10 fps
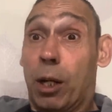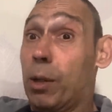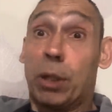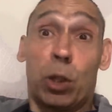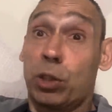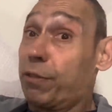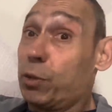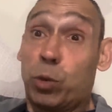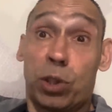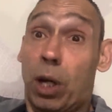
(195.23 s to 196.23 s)
Because if
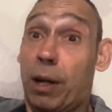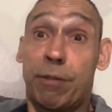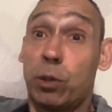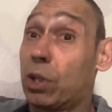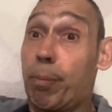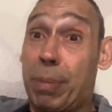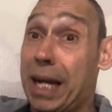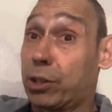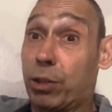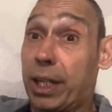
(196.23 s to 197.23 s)
you start
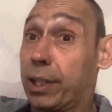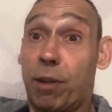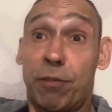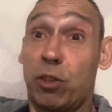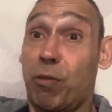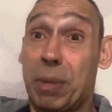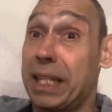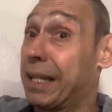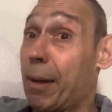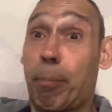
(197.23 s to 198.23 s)
backtracking after you've
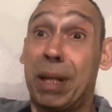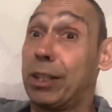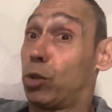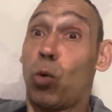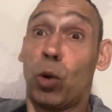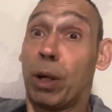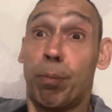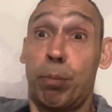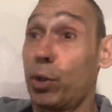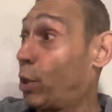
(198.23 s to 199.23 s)
made that big talk and
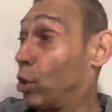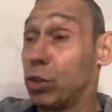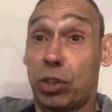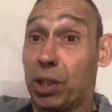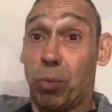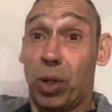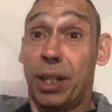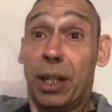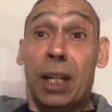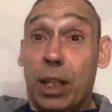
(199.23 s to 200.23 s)
put it on
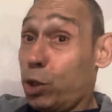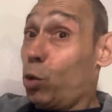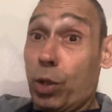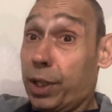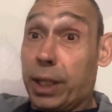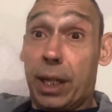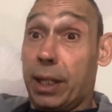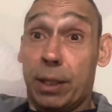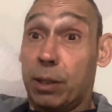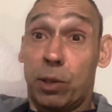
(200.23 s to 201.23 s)
someone, you're going to get,
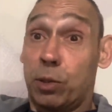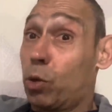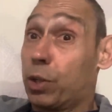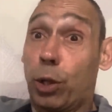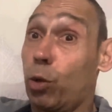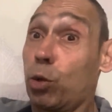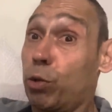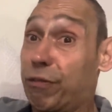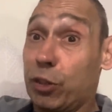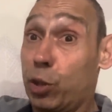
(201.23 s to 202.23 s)
it's not going to look good
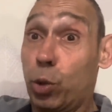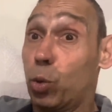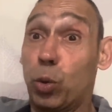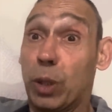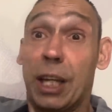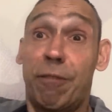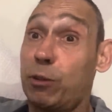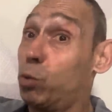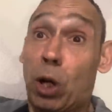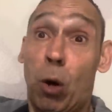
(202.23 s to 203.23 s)
for you if
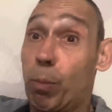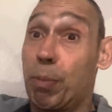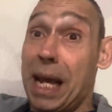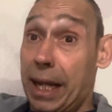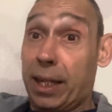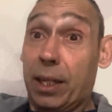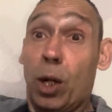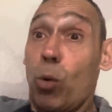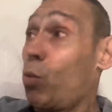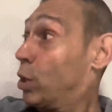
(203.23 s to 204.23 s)
you don't back
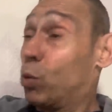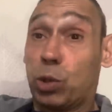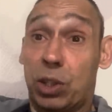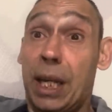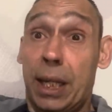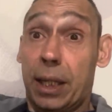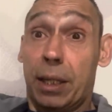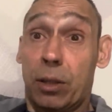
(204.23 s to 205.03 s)
what you're saying.